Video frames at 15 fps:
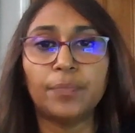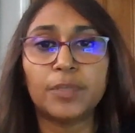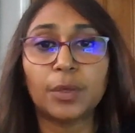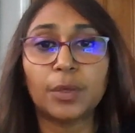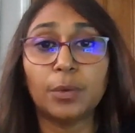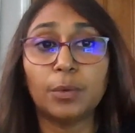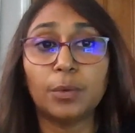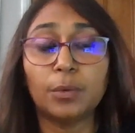
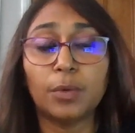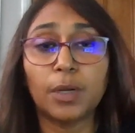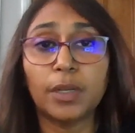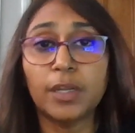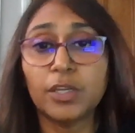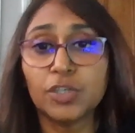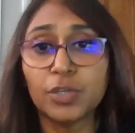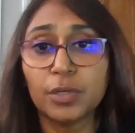So
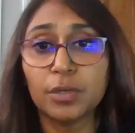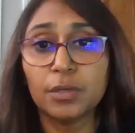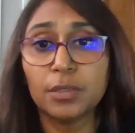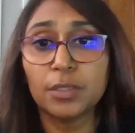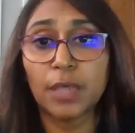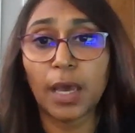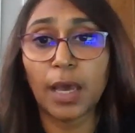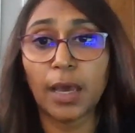clinicians
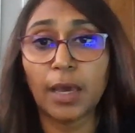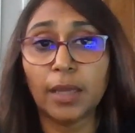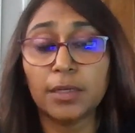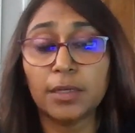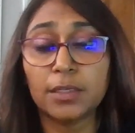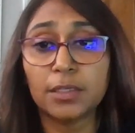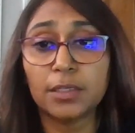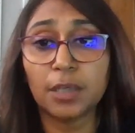
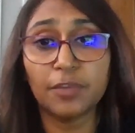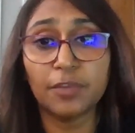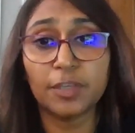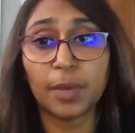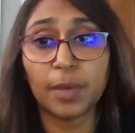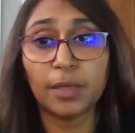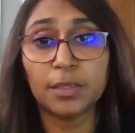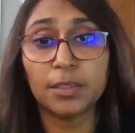and service
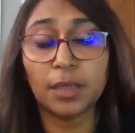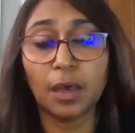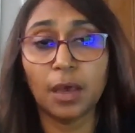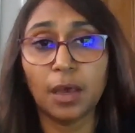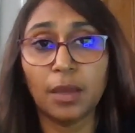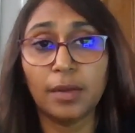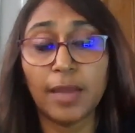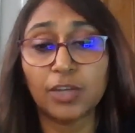planners
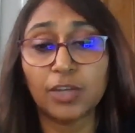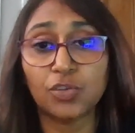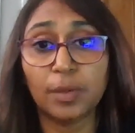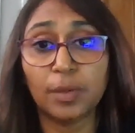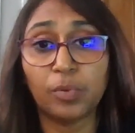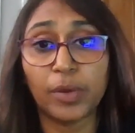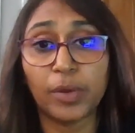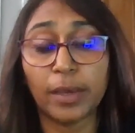
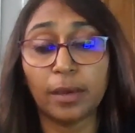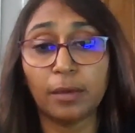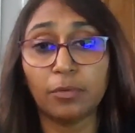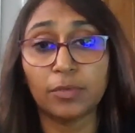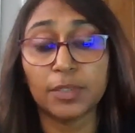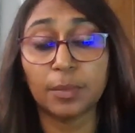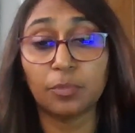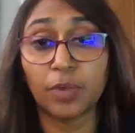naturally bring
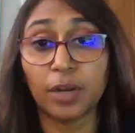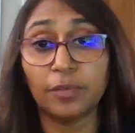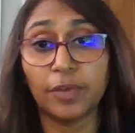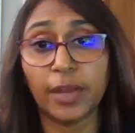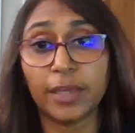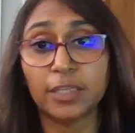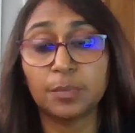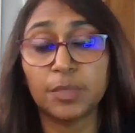some
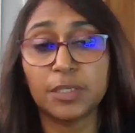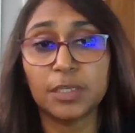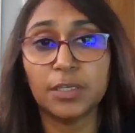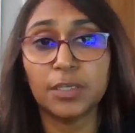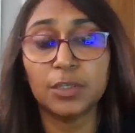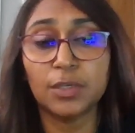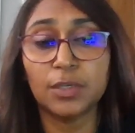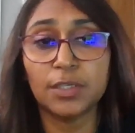relevant
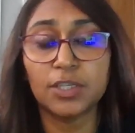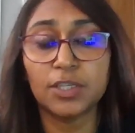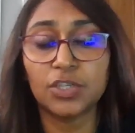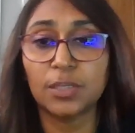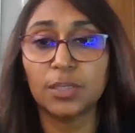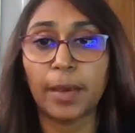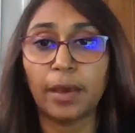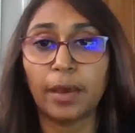expertise to
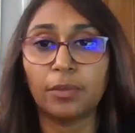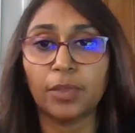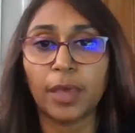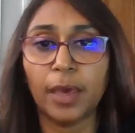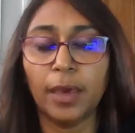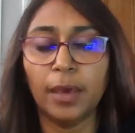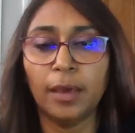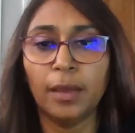decisions about
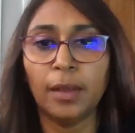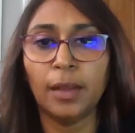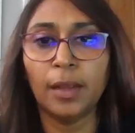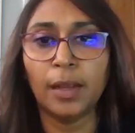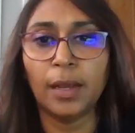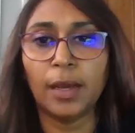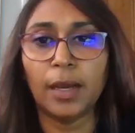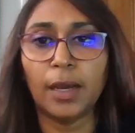healthcare,
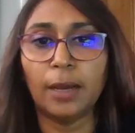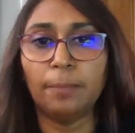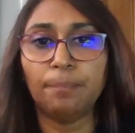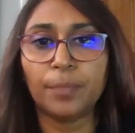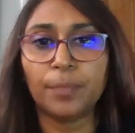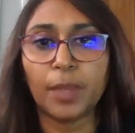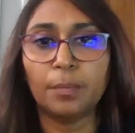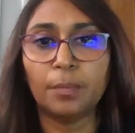
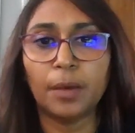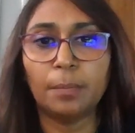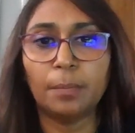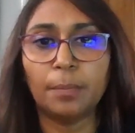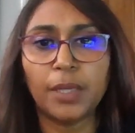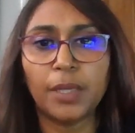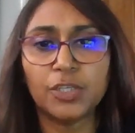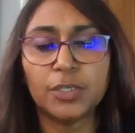but
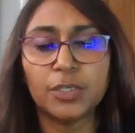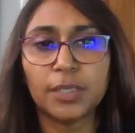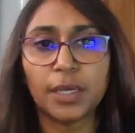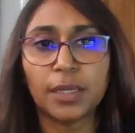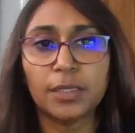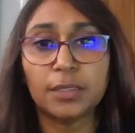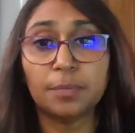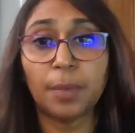patient
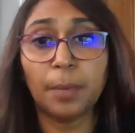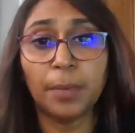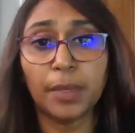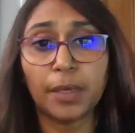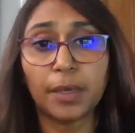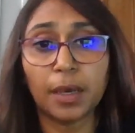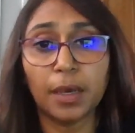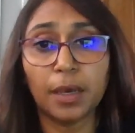and
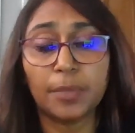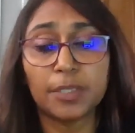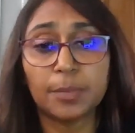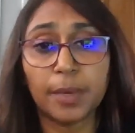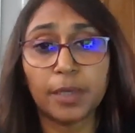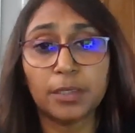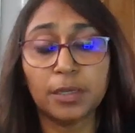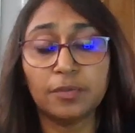public
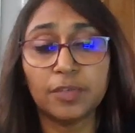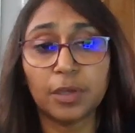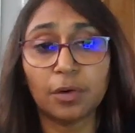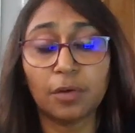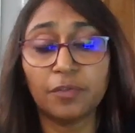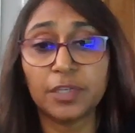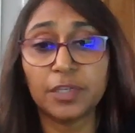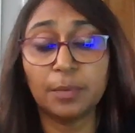perspectives are
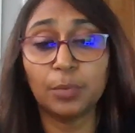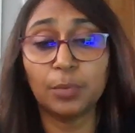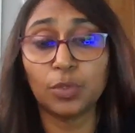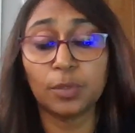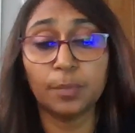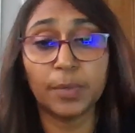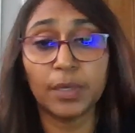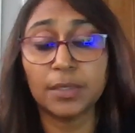obviously
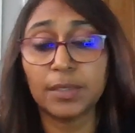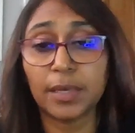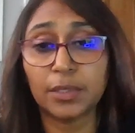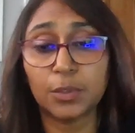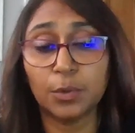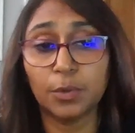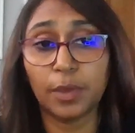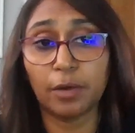important because
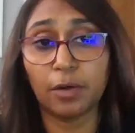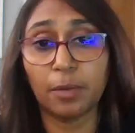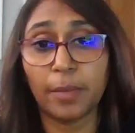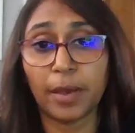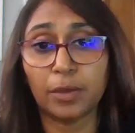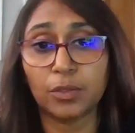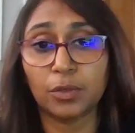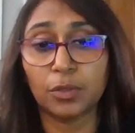that's who they're
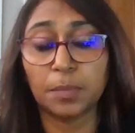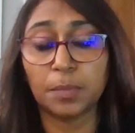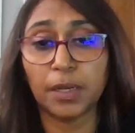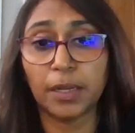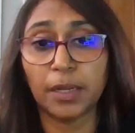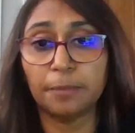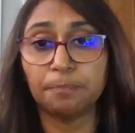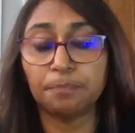about
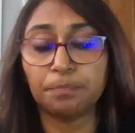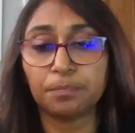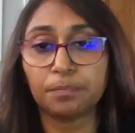ultimately.